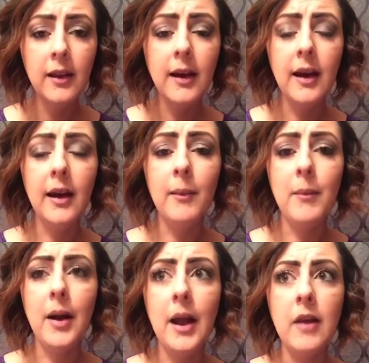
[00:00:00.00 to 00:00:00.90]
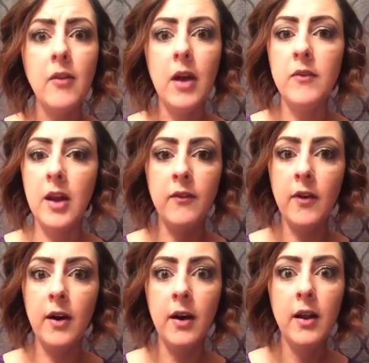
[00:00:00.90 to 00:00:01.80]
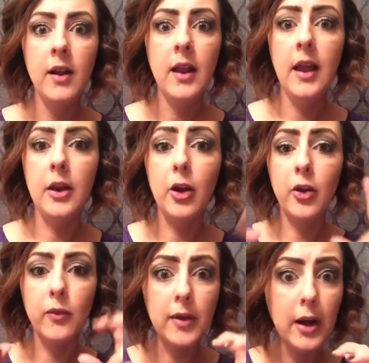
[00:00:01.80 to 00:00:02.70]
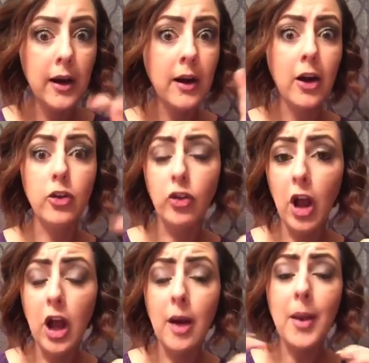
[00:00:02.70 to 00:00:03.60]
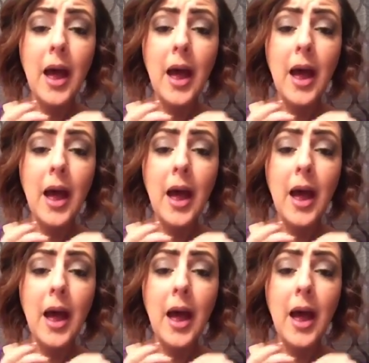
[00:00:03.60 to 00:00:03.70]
I've never had a career, a job,